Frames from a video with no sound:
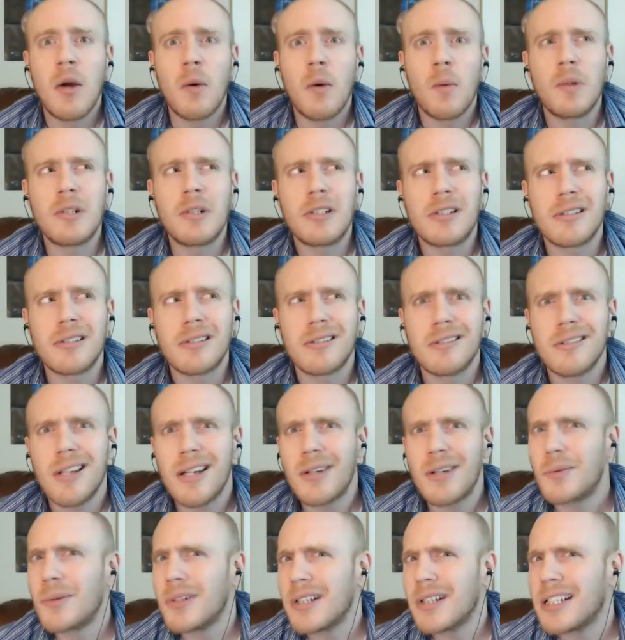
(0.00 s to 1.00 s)
which is
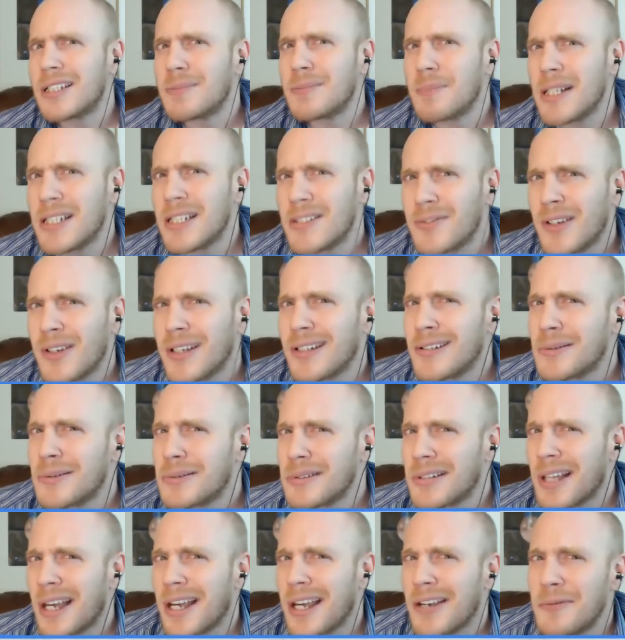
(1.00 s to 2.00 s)
not really Space Fan
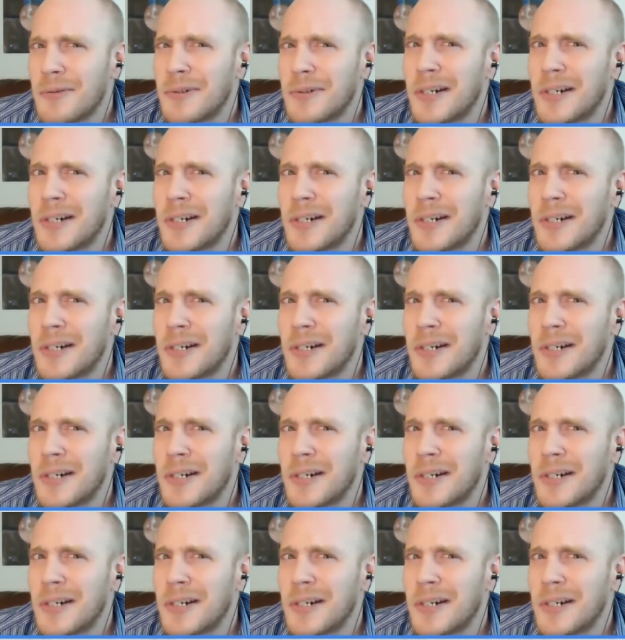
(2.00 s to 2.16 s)
News Live.